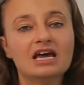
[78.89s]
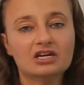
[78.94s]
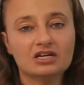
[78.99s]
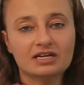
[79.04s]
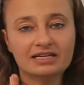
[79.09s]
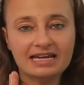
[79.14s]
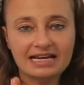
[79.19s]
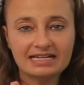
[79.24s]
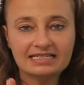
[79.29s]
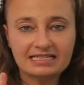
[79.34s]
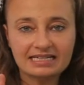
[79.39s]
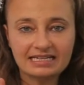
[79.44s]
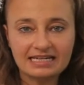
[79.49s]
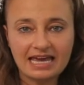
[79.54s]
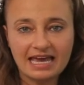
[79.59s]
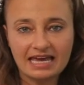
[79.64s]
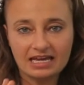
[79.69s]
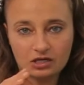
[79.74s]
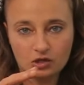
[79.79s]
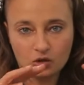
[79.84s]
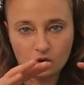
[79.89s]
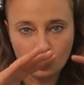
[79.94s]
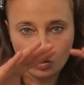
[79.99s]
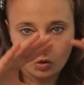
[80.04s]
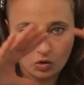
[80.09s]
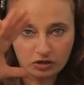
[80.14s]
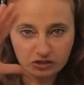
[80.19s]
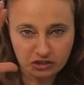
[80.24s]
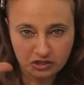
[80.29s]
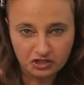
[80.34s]
You need to get
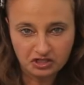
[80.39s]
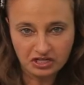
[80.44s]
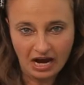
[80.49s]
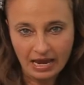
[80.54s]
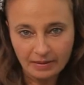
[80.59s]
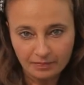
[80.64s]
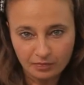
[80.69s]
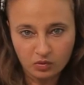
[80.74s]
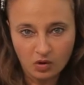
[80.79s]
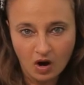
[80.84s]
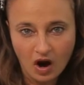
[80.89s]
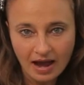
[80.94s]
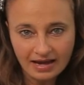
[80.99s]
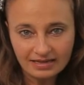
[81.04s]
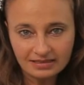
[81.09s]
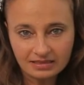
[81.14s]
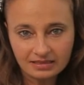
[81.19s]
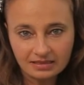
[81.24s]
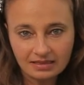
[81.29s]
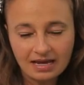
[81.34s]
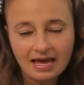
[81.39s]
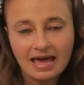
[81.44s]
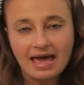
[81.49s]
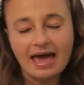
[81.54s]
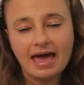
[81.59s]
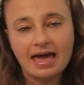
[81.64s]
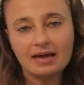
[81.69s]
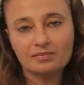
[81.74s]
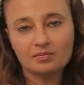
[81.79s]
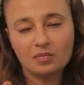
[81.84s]
your shape right,
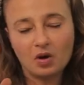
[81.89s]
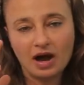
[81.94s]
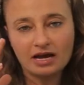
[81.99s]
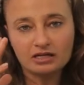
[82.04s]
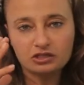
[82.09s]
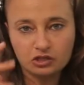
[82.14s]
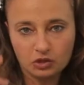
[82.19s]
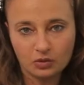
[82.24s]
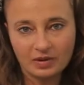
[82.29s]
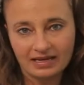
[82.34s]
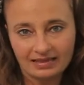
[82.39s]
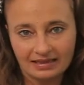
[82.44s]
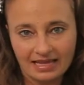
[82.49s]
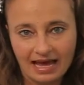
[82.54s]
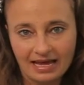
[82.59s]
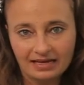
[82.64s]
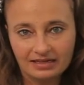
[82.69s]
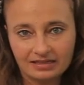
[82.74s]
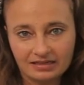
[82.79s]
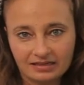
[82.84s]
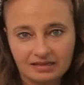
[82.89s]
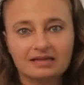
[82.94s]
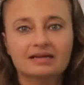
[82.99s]
and by doing that,